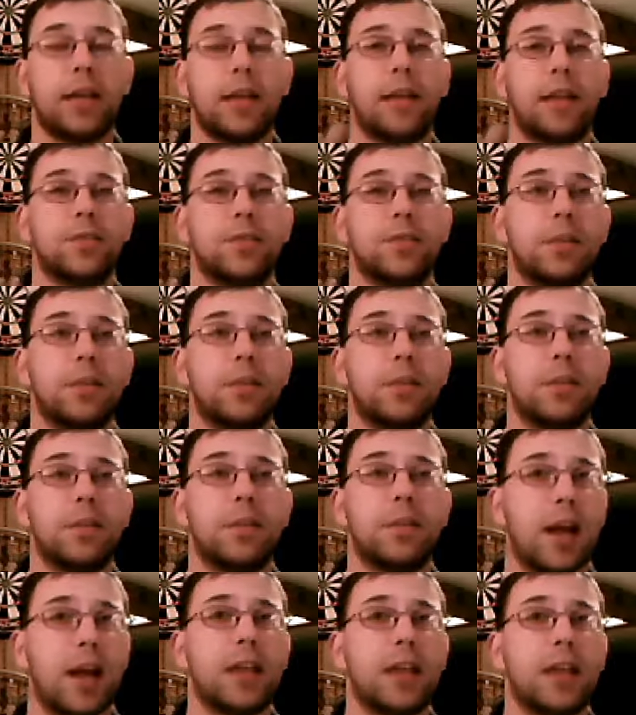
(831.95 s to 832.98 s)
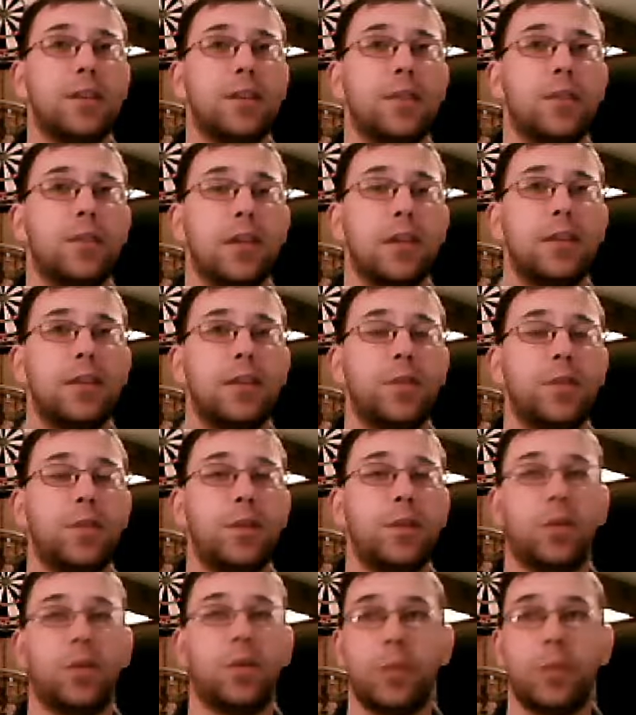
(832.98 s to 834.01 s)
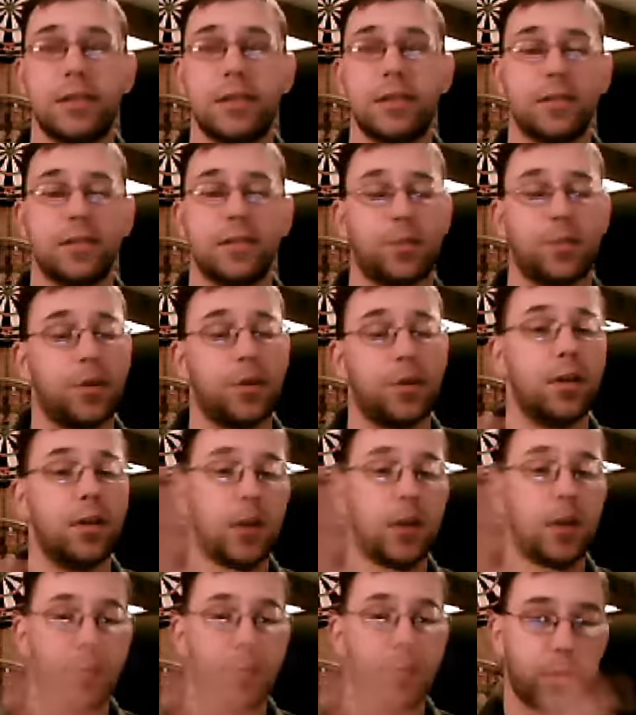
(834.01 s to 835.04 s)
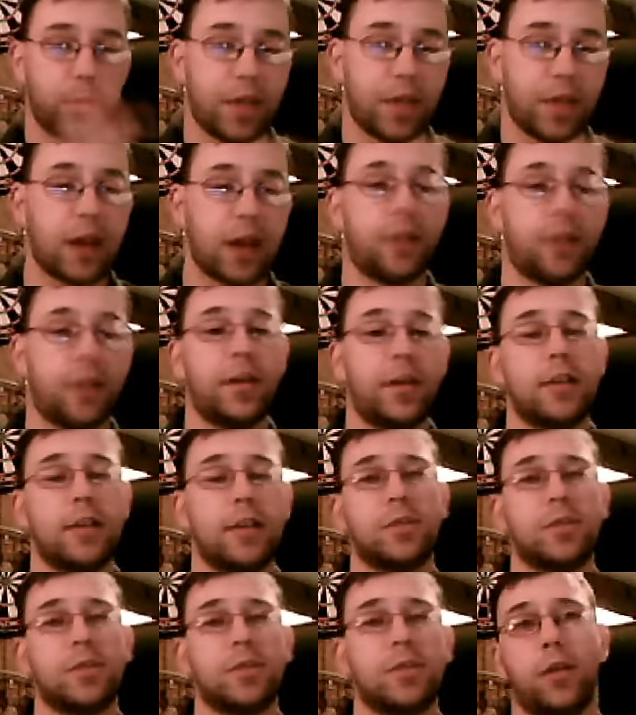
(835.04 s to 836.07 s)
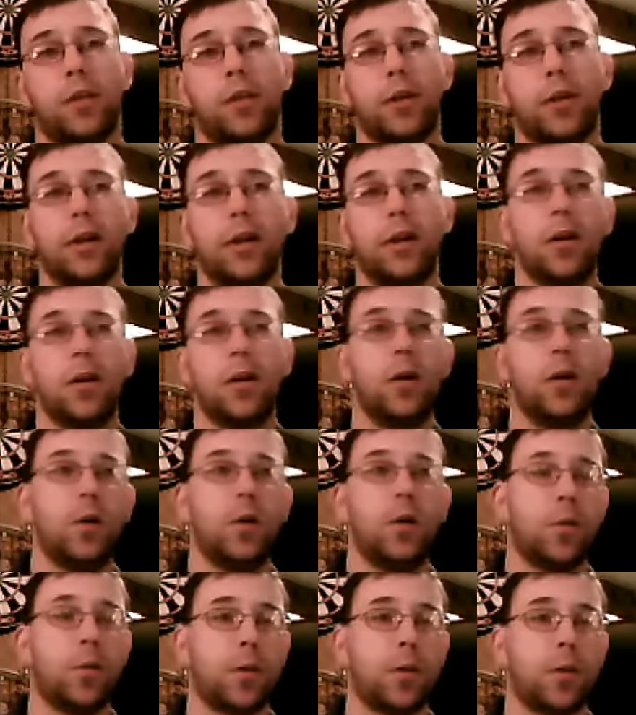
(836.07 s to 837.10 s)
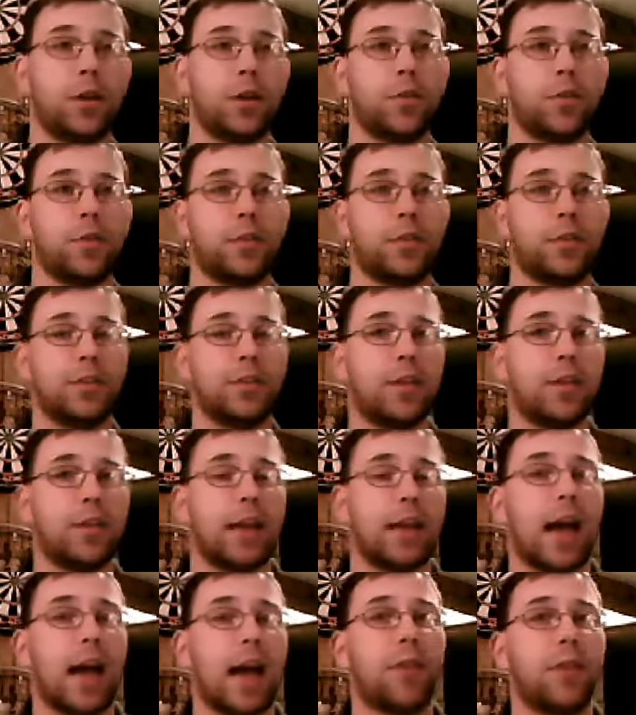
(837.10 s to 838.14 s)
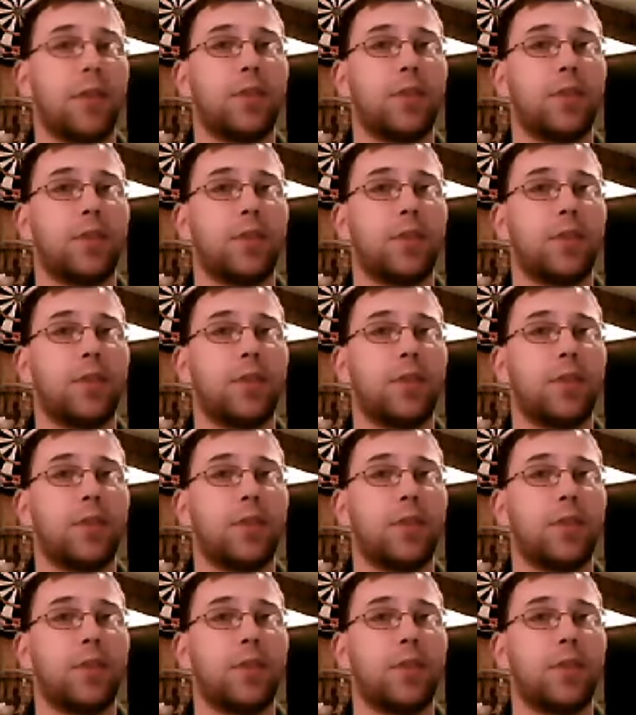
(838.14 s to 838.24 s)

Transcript: As you get better at it, you can, if you hear wheezes, you would put that on there as well, or because you can have